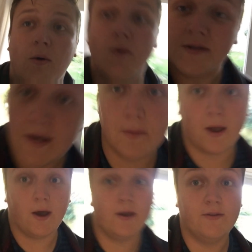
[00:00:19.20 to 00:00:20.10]
What's up,
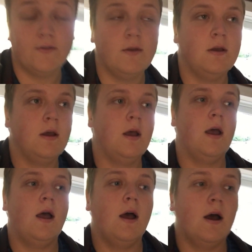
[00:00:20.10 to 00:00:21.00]
guys?
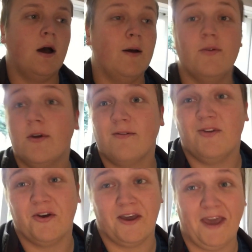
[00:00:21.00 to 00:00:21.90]
I'm doing a
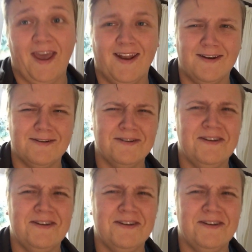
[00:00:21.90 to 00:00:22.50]
vlog again.